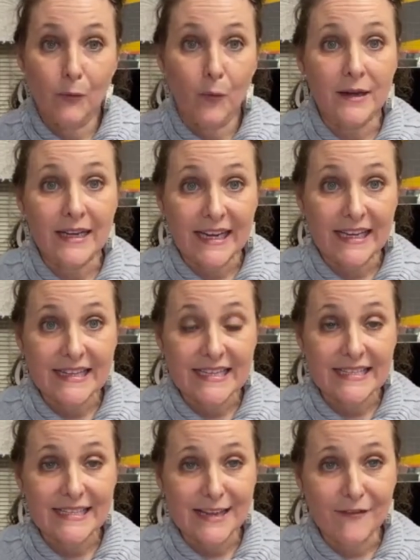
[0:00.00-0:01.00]
I want to get
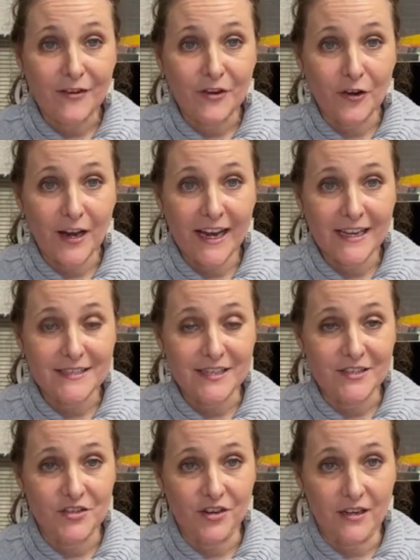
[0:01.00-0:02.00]
this stuff in your hands
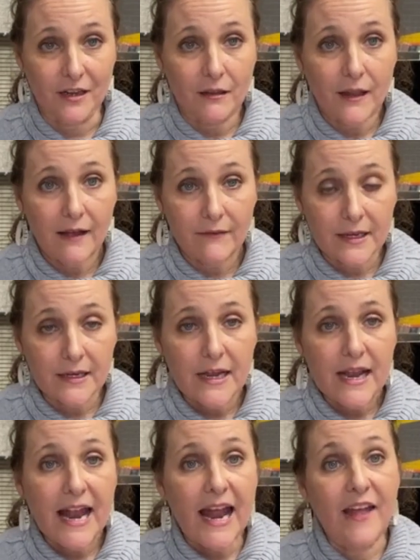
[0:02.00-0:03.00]
because you're going to love it.
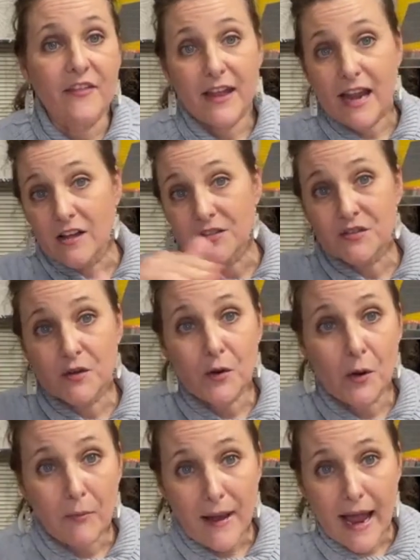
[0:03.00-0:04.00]
And then I'll
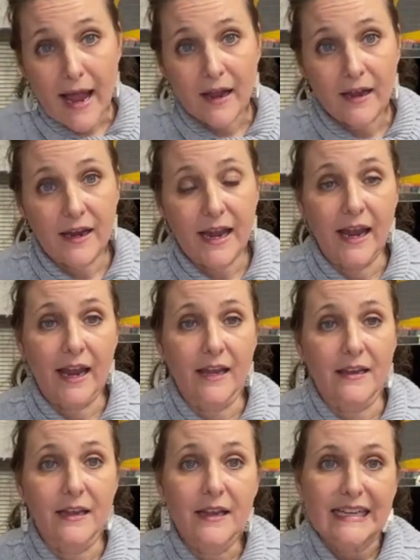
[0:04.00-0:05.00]
circle back
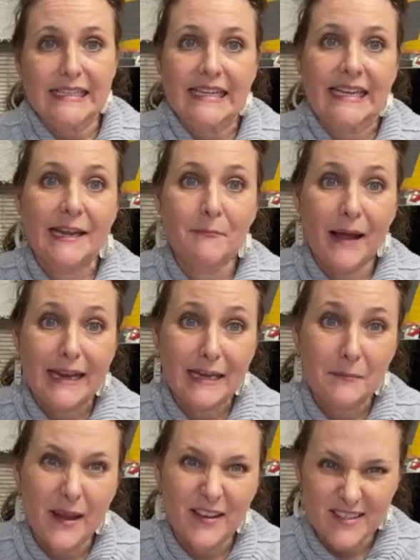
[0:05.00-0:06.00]
and get my
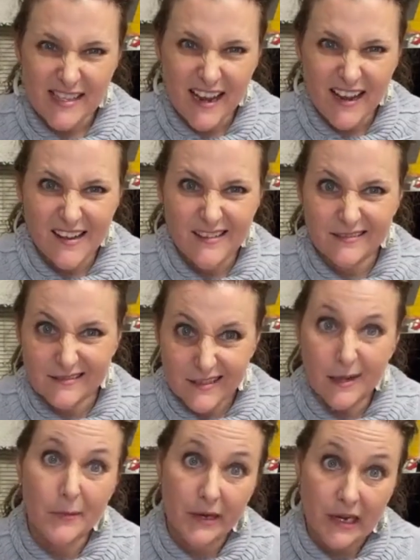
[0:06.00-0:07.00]
emails out.
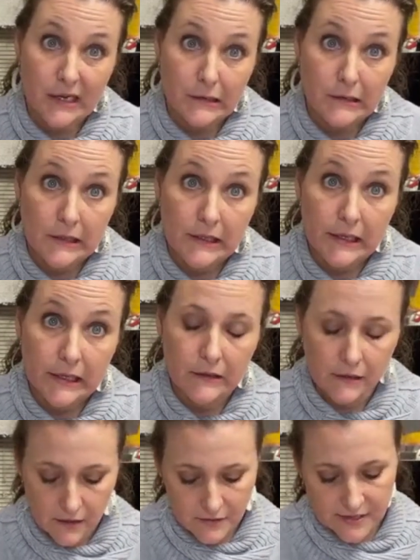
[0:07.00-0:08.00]
I've been kind of late
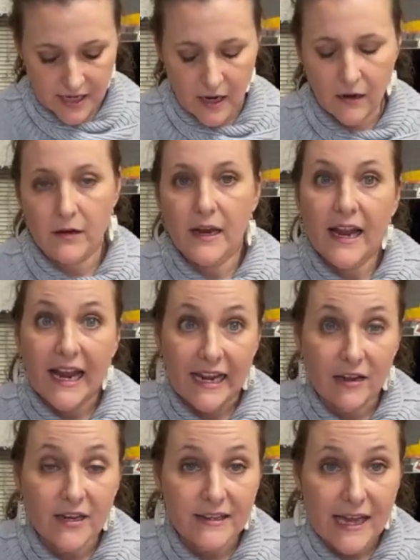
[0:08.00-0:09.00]
getting those out,
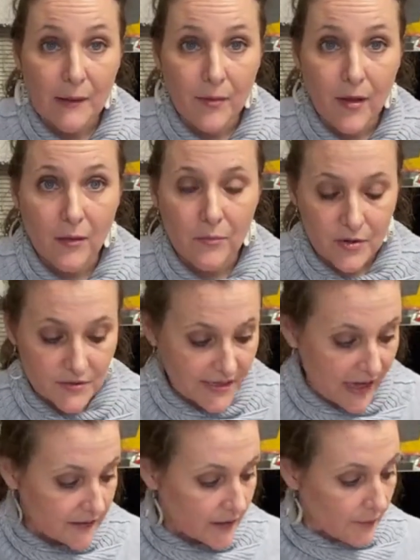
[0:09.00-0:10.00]
and I'll get that blog
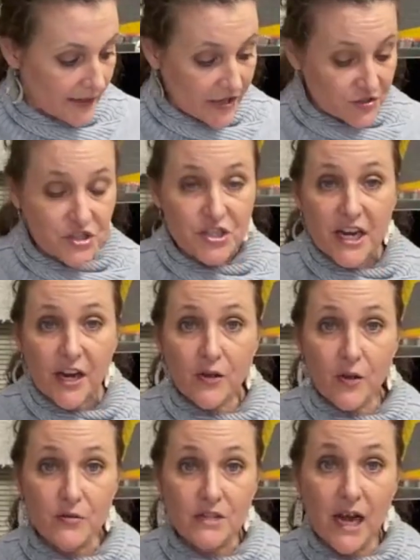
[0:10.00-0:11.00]
post out there, but I'll
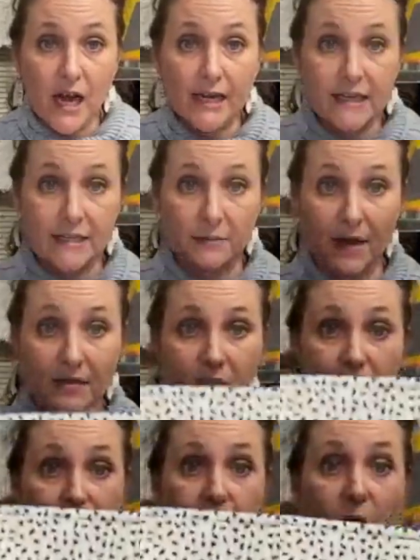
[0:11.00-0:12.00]
share those cutting
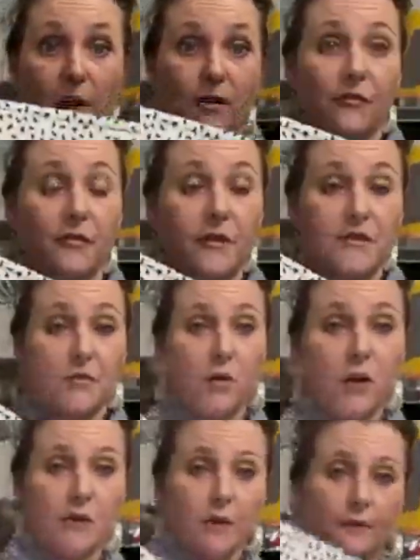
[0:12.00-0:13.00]
dimensions for you for this
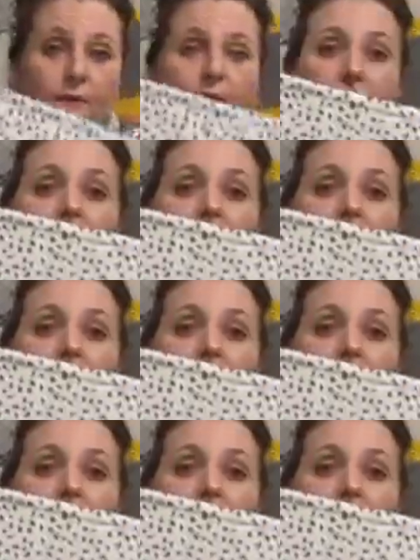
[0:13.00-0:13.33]
runner.